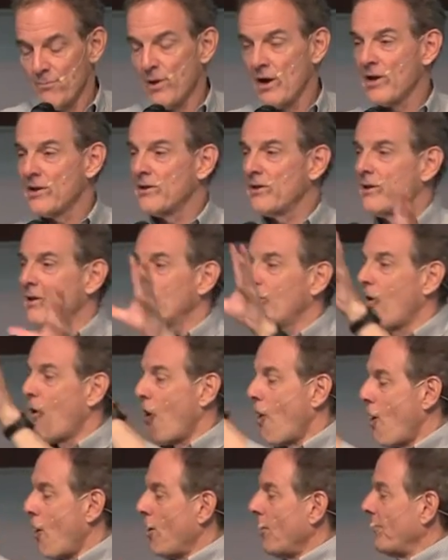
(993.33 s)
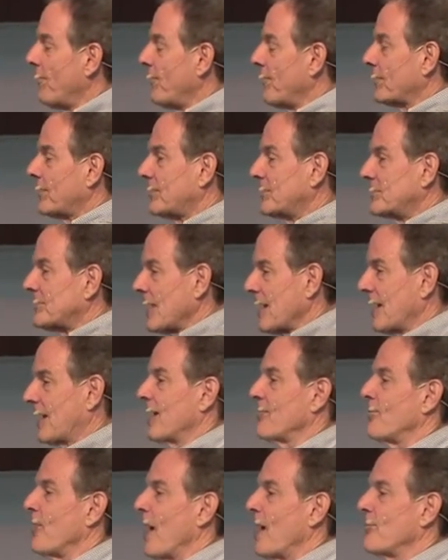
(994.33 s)
But all the Ten
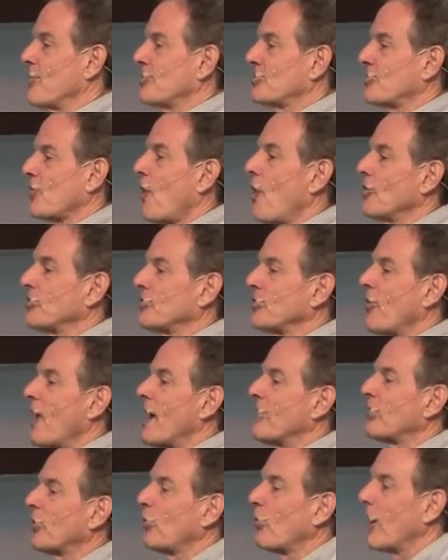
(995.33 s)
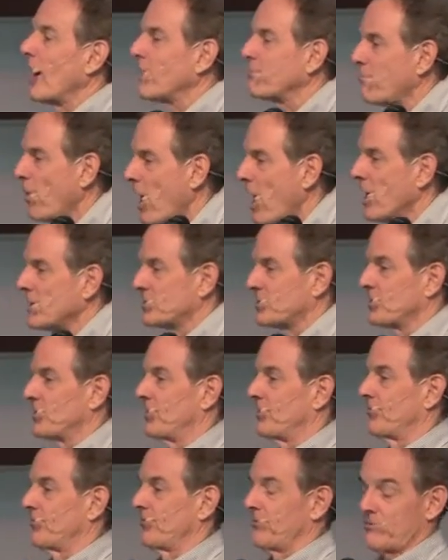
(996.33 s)
Commandments also have a grand
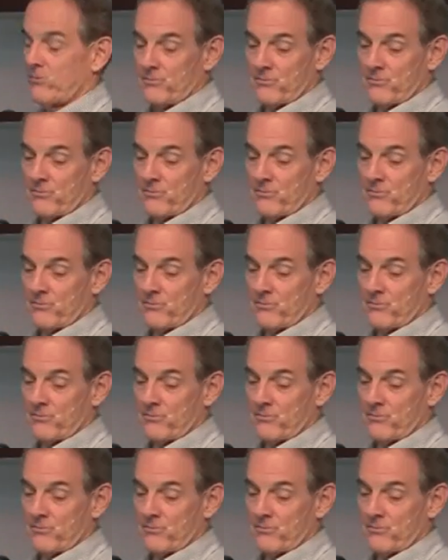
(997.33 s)
positive.